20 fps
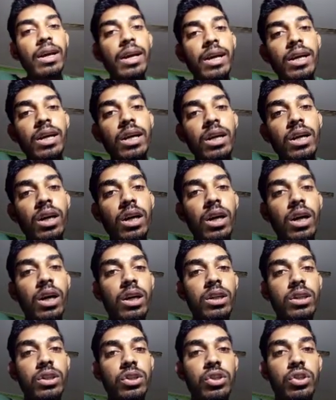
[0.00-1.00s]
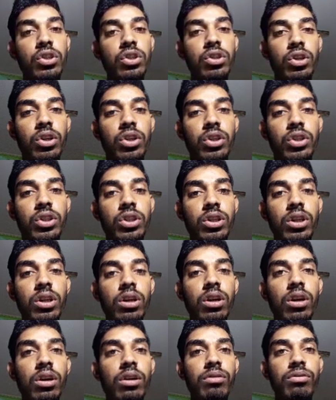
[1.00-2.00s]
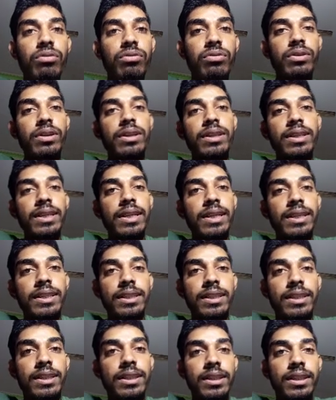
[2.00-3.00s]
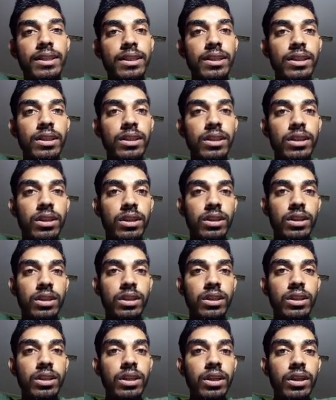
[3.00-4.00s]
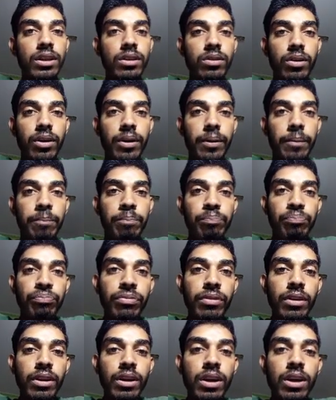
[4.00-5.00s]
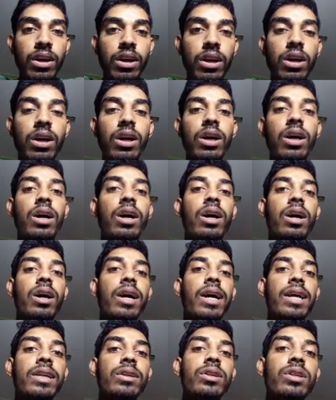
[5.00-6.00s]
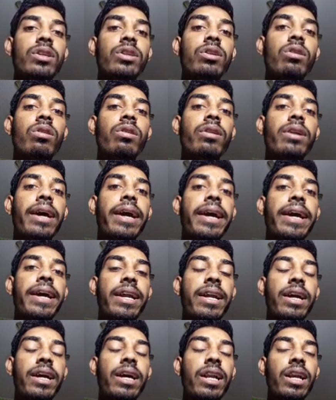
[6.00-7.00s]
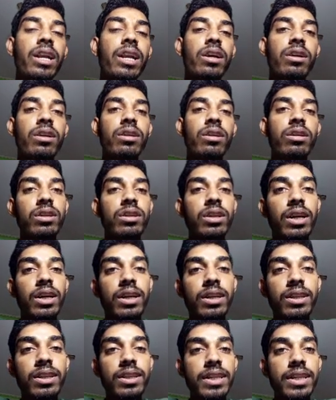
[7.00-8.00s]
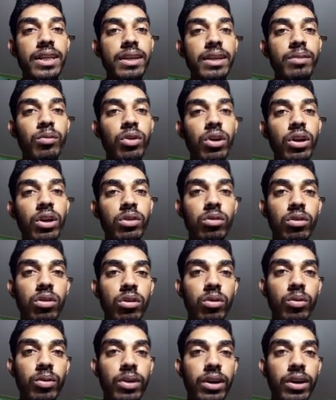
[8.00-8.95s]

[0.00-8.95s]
the structure of acetylene. Okay, as we told earlier, that 3 molecules will